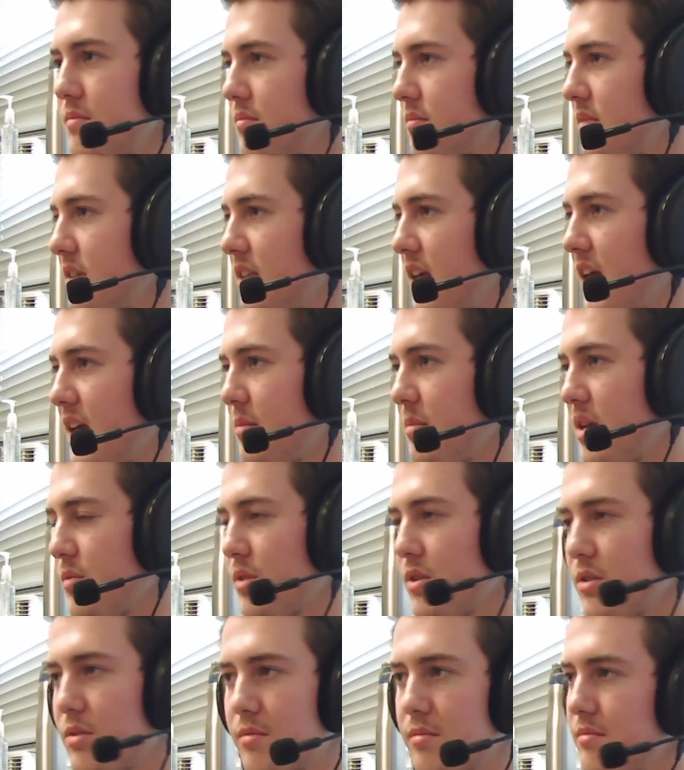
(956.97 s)
gaming
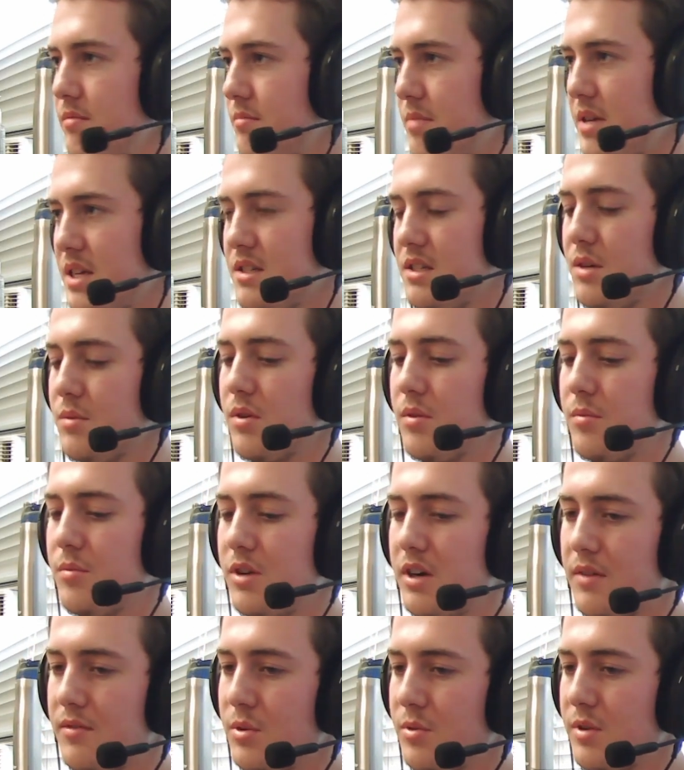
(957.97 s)
room, PC room,
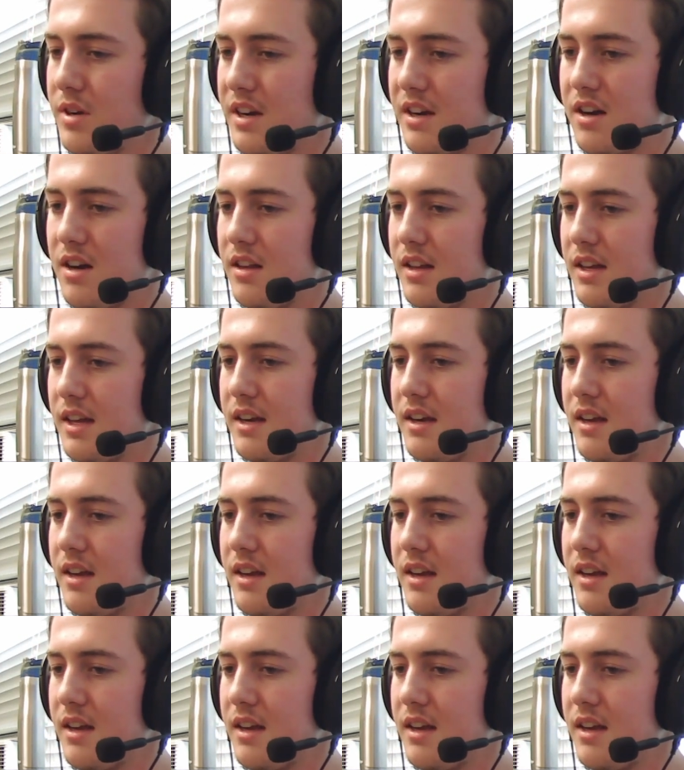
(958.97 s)
whatever you want to call it,